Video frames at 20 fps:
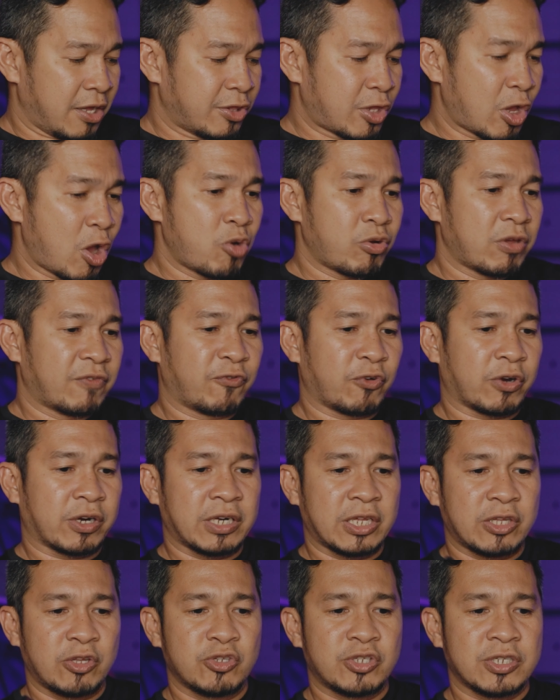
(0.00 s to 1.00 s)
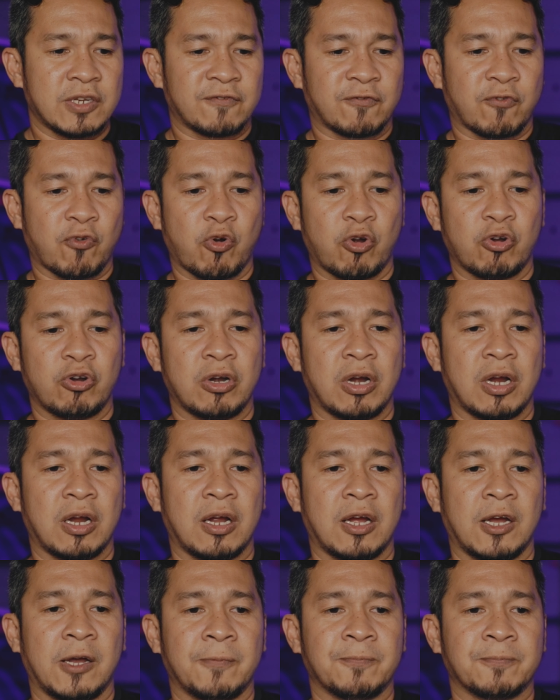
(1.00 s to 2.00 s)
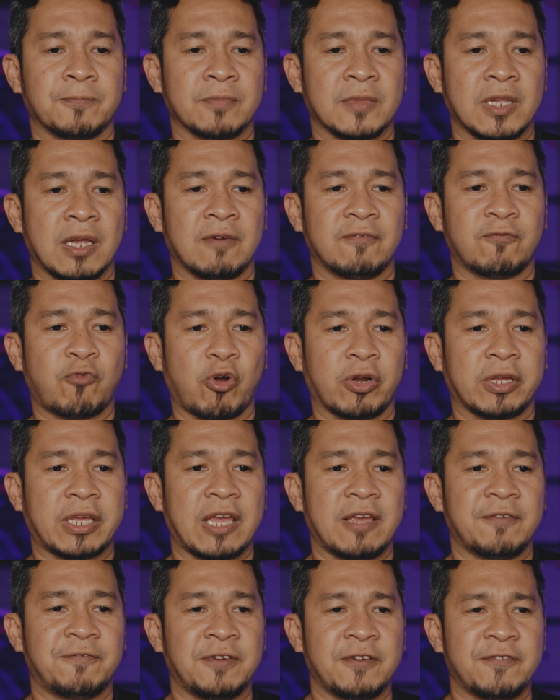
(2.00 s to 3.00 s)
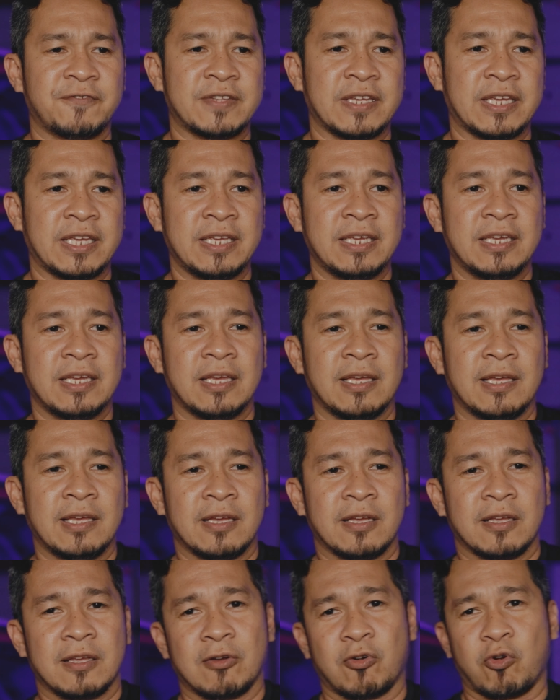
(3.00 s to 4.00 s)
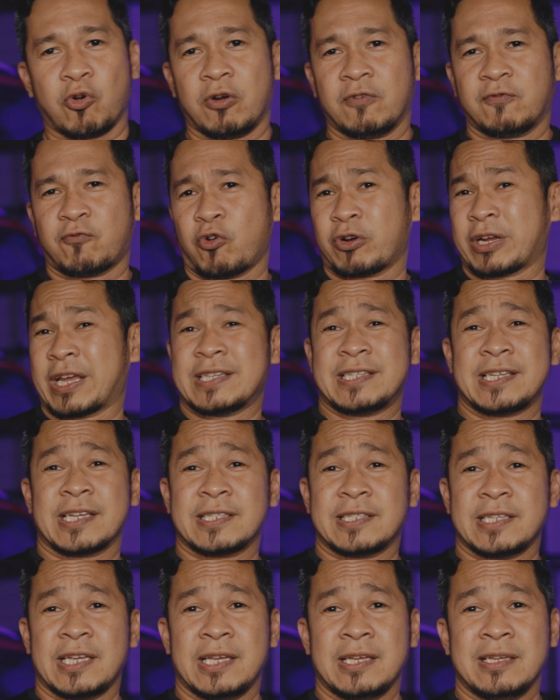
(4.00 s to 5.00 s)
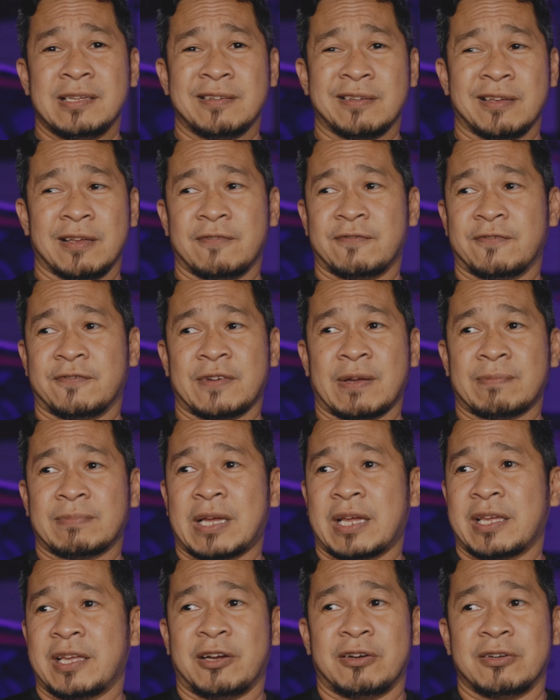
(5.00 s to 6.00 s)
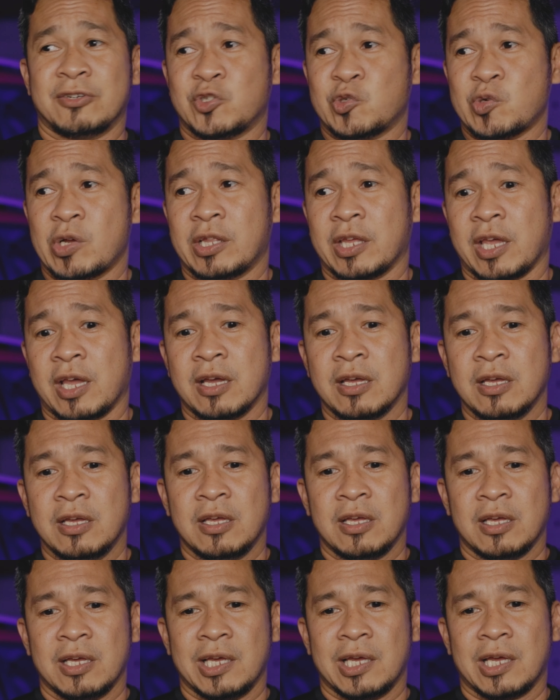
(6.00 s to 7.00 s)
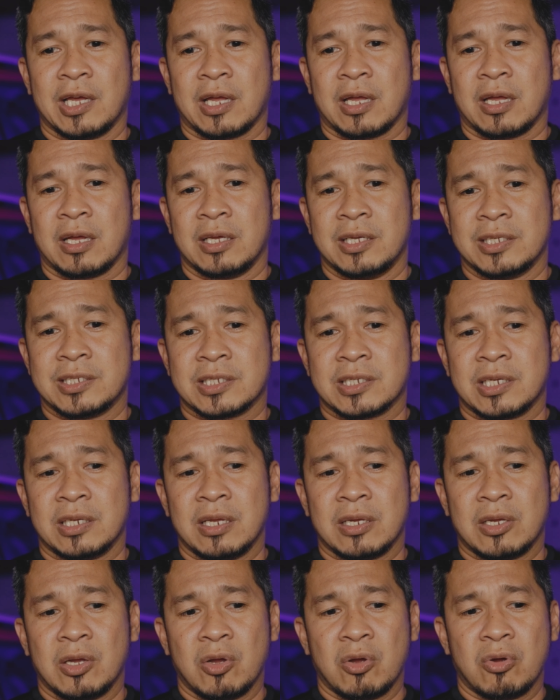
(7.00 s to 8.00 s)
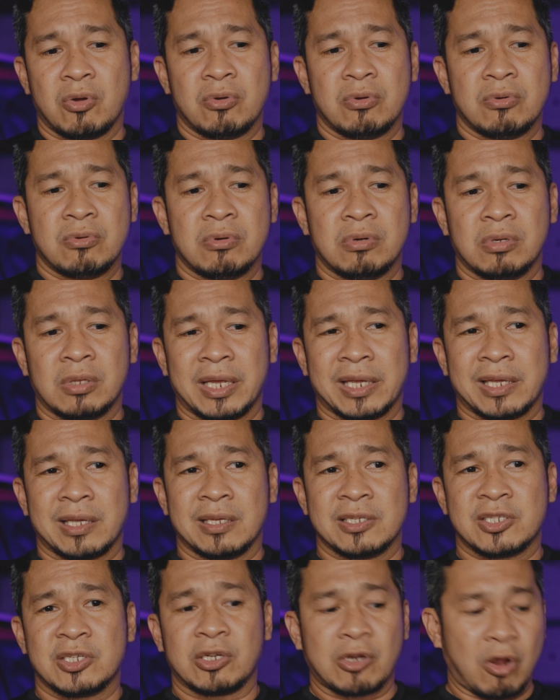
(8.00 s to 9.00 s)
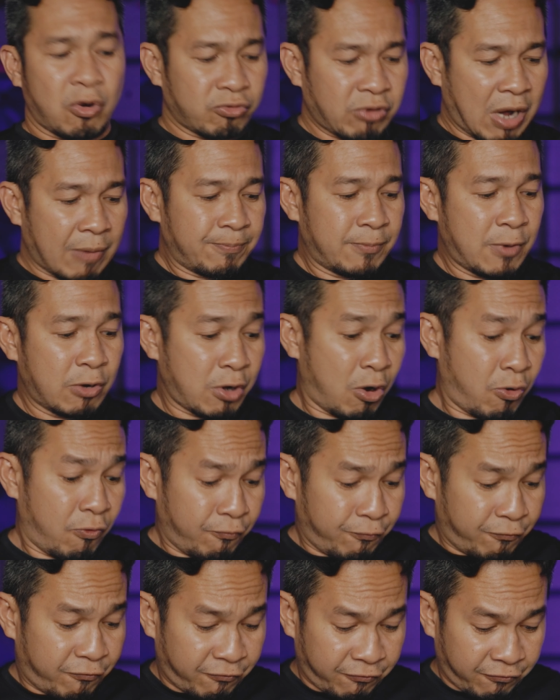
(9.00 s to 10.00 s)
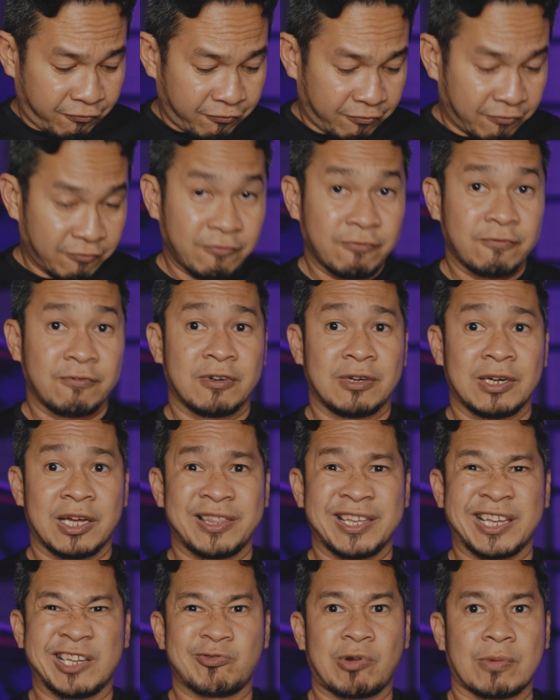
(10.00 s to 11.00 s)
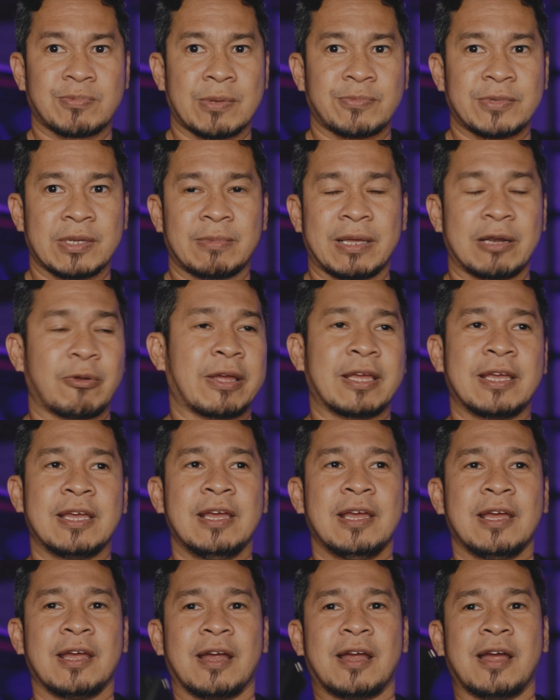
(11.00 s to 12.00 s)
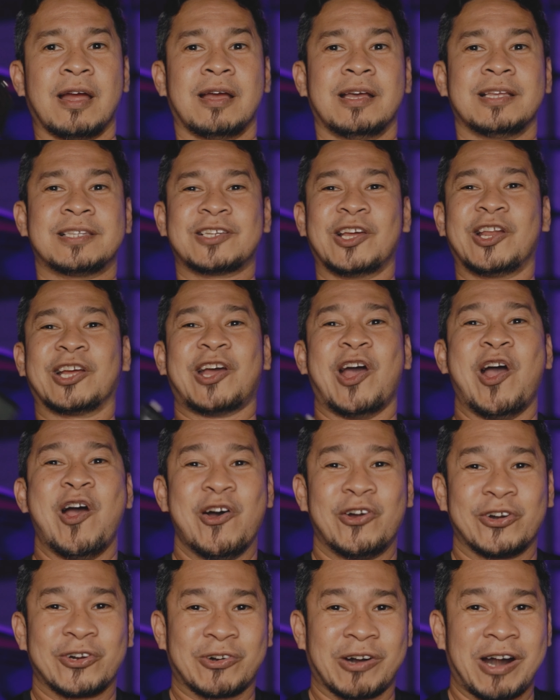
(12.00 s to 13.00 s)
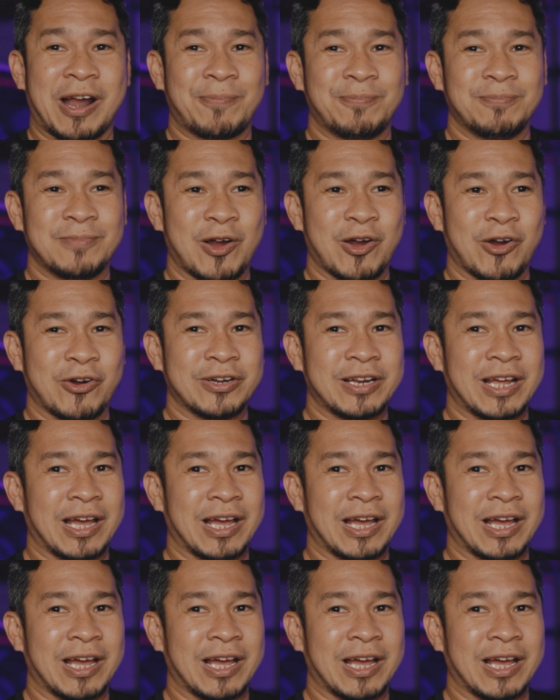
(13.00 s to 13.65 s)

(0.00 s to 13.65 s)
Though if we're gonna use it for 4K 50 or 4K 60, if I'm not here in Australia, it's gonna go crop mode. Oh, I think I dropped something. Anyway, it's gonna go on crop mode.